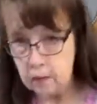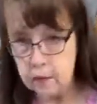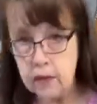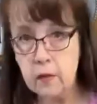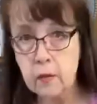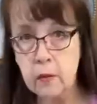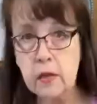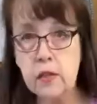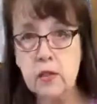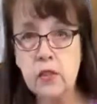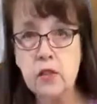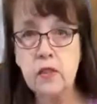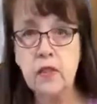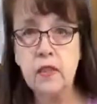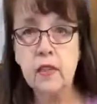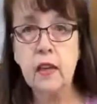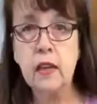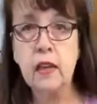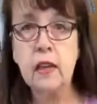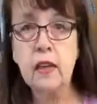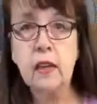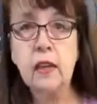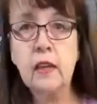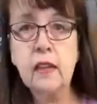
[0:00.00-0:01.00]
me what you
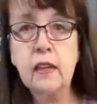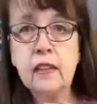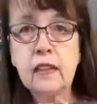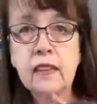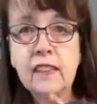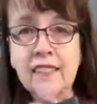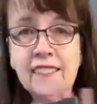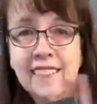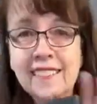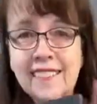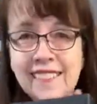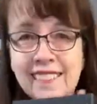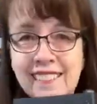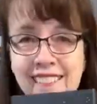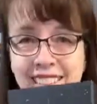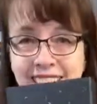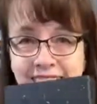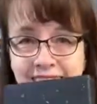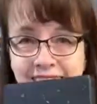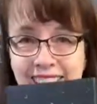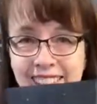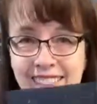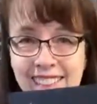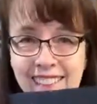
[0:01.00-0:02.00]
think.
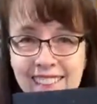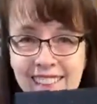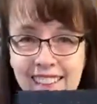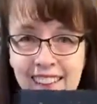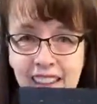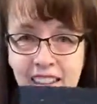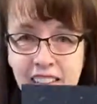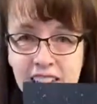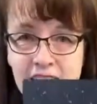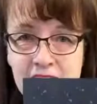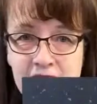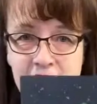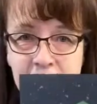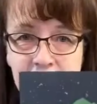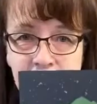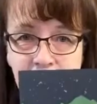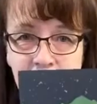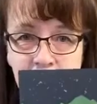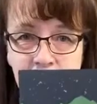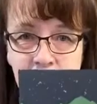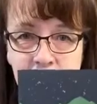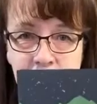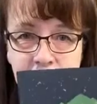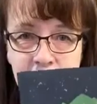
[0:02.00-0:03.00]
How does he
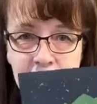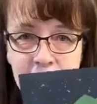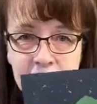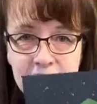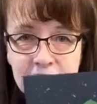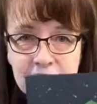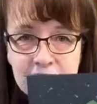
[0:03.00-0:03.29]
look?